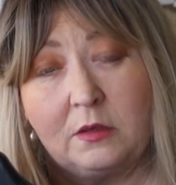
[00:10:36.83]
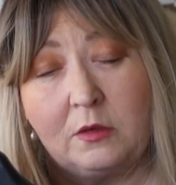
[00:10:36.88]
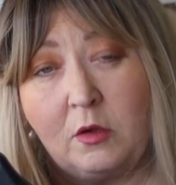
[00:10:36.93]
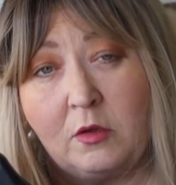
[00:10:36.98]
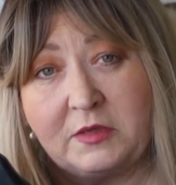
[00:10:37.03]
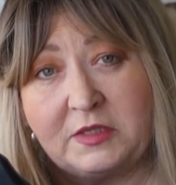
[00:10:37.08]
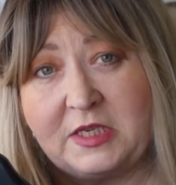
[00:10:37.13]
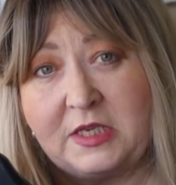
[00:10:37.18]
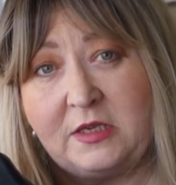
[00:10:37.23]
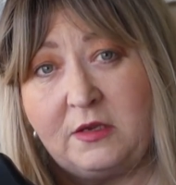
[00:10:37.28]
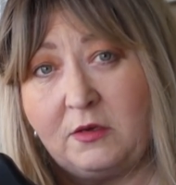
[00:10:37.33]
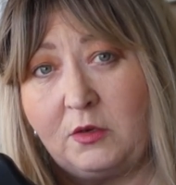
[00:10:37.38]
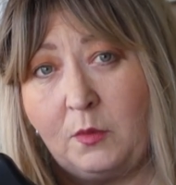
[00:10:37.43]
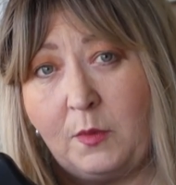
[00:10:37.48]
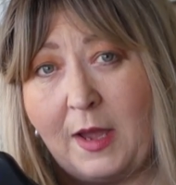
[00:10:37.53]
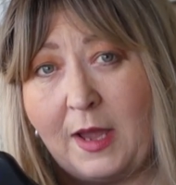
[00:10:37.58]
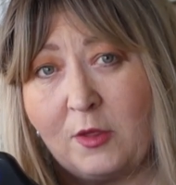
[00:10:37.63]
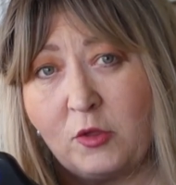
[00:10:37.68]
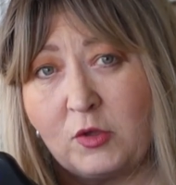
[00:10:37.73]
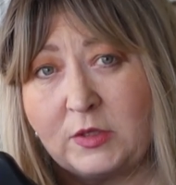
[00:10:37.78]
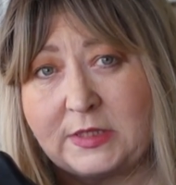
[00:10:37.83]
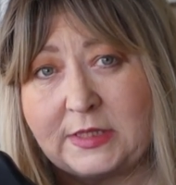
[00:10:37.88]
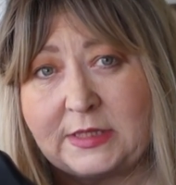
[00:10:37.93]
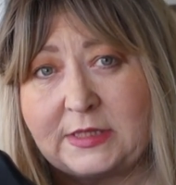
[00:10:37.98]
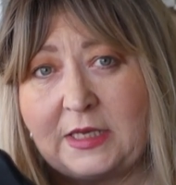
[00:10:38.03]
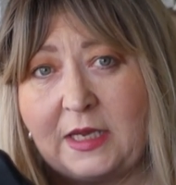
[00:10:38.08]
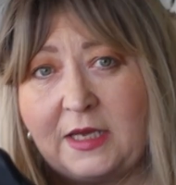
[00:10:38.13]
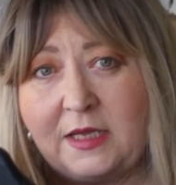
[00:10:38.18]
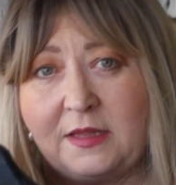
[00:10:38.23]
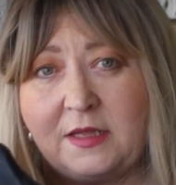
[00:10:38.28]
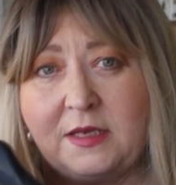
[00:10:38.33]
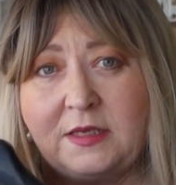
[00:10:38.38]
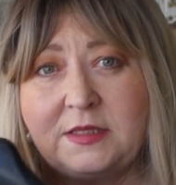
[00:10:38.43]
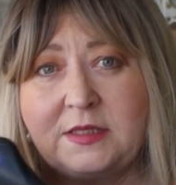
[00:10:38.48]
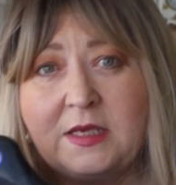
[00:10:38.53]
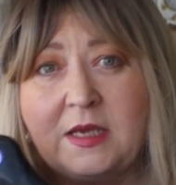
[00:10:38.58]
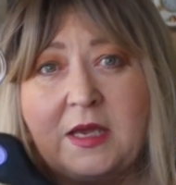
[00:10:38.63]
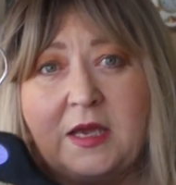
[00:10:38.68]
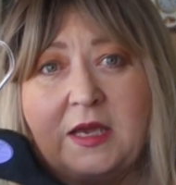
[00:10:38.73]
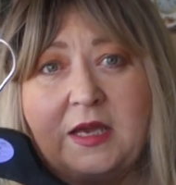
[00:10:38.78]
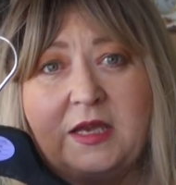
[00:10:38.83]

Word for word: continue to wear dresses like this.